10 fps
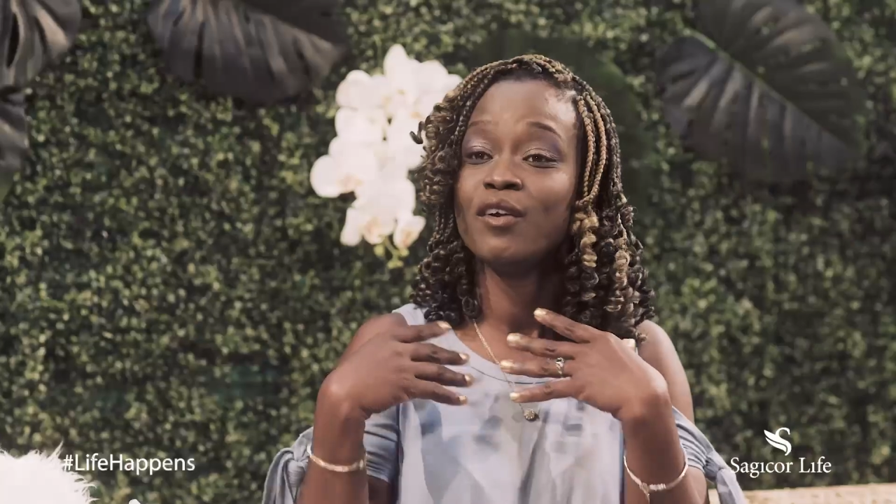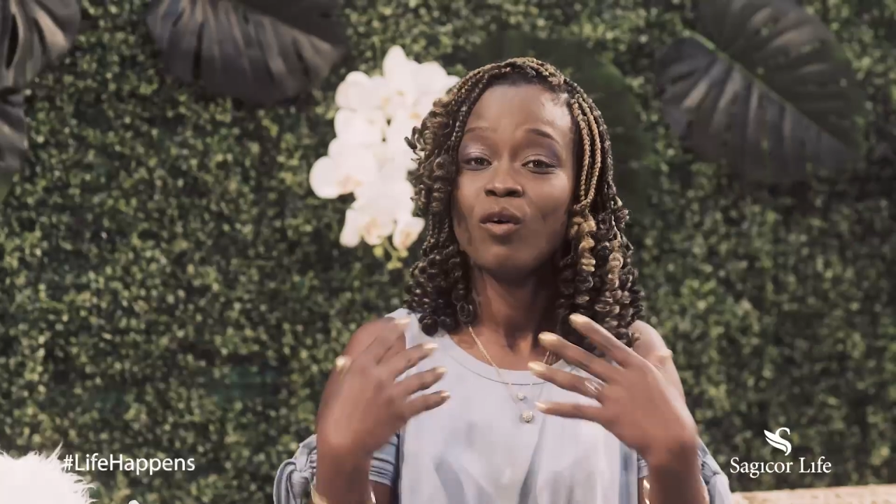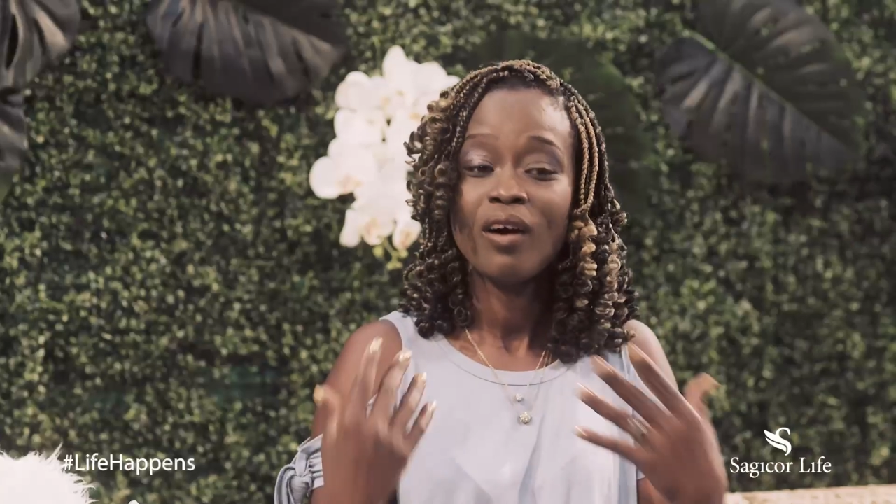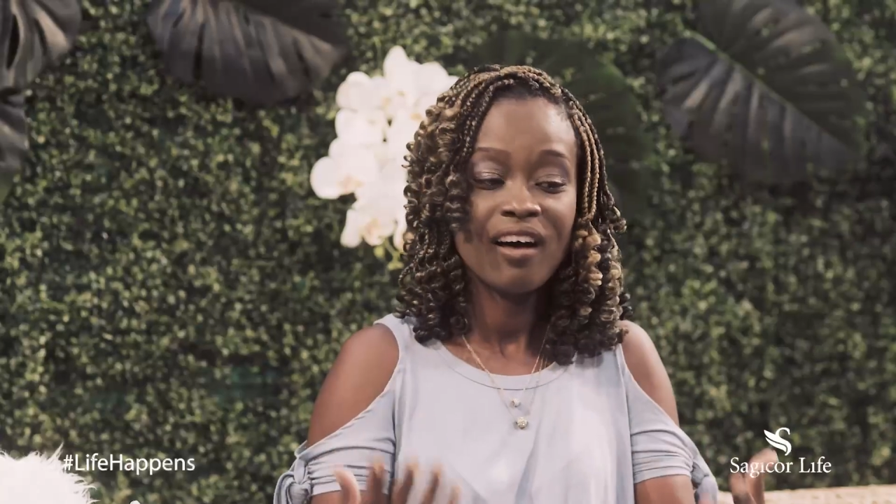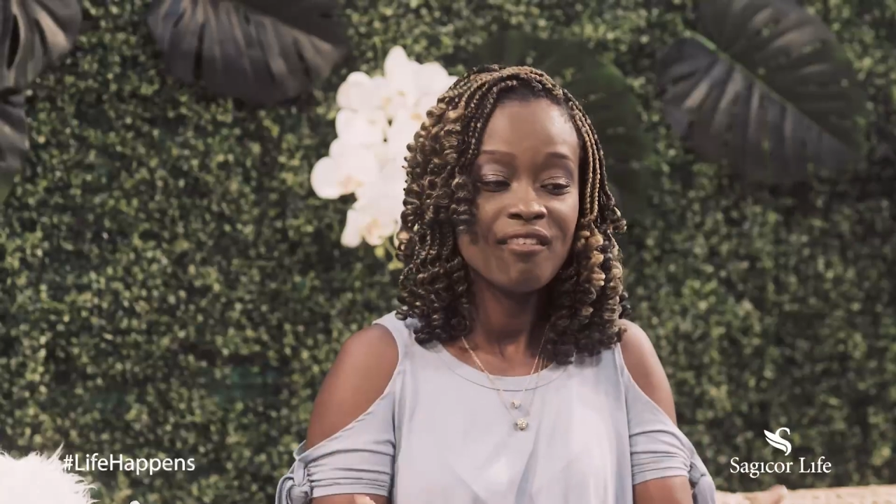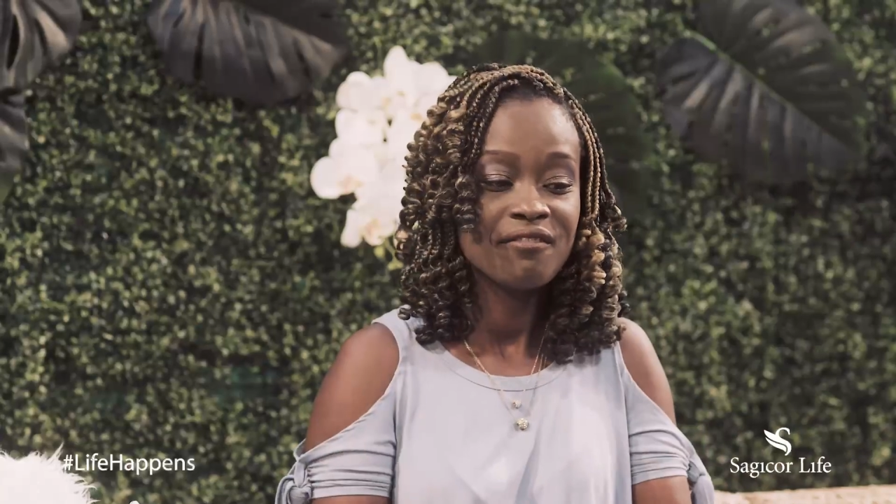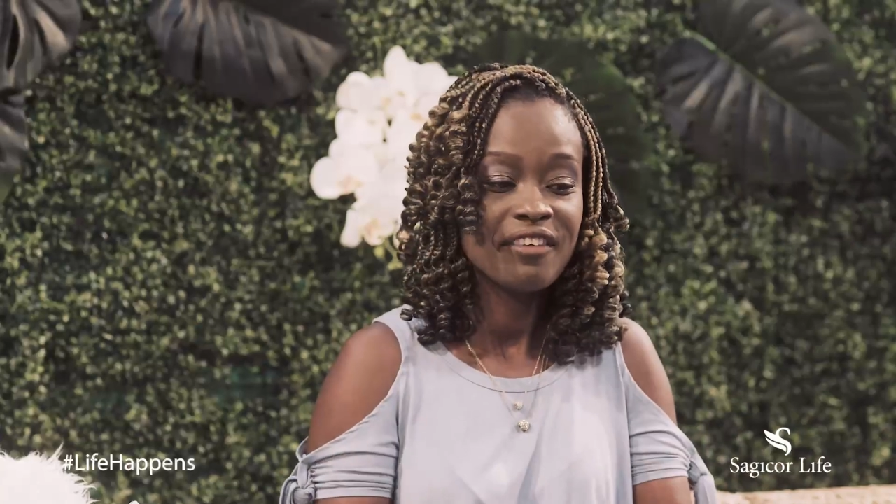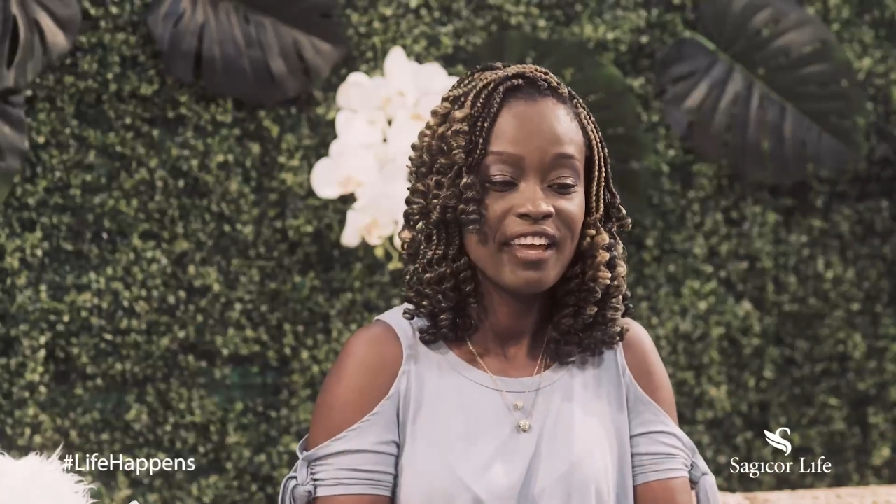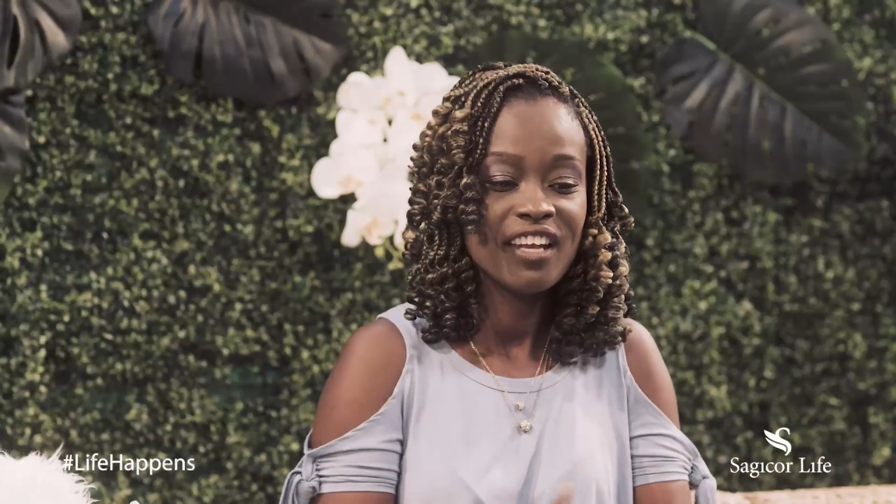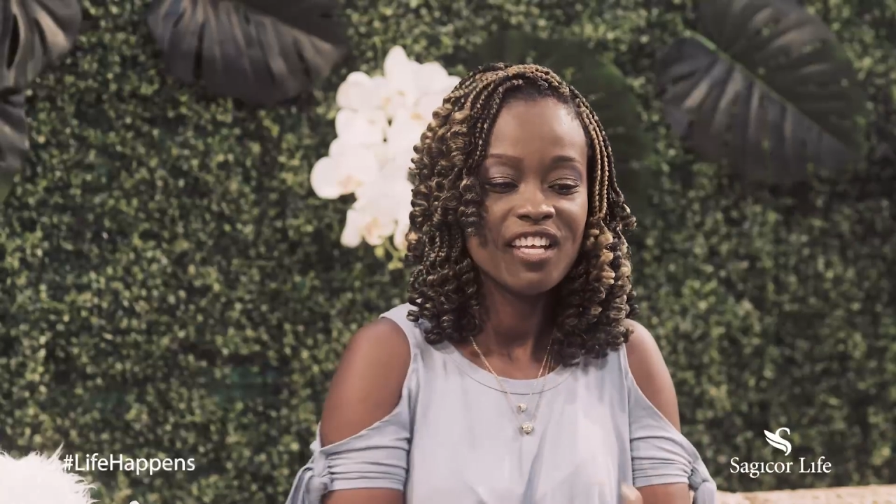don't have
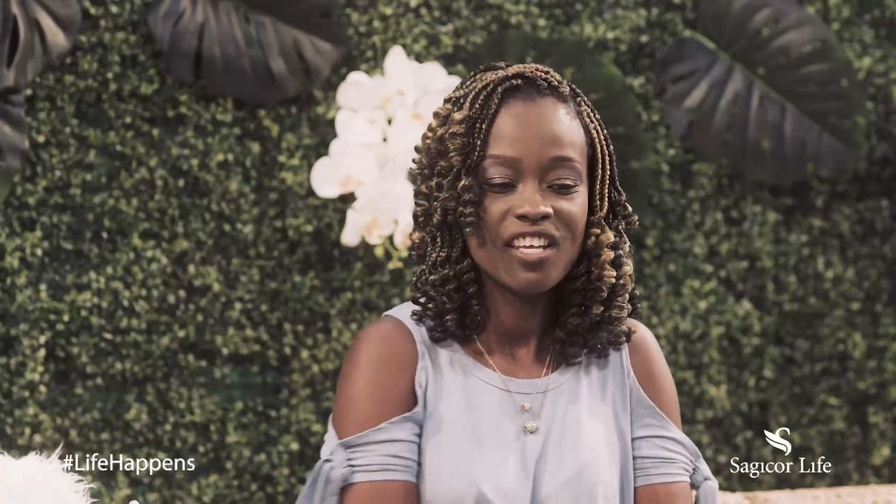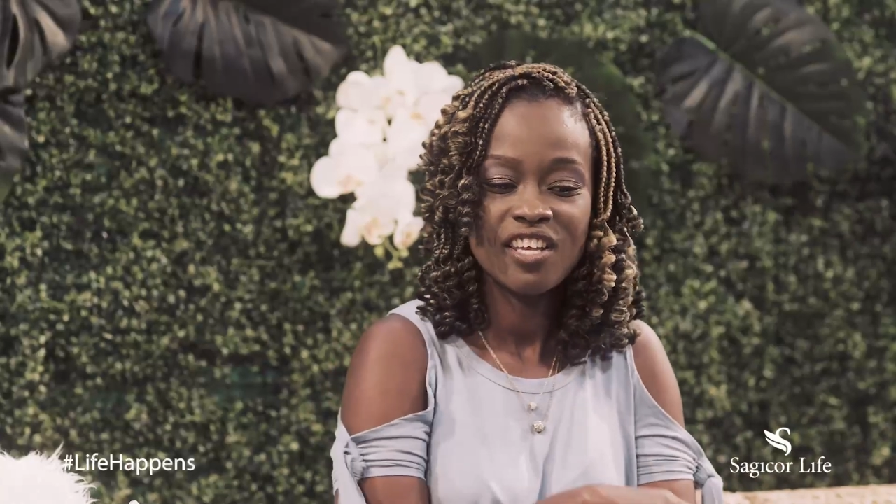any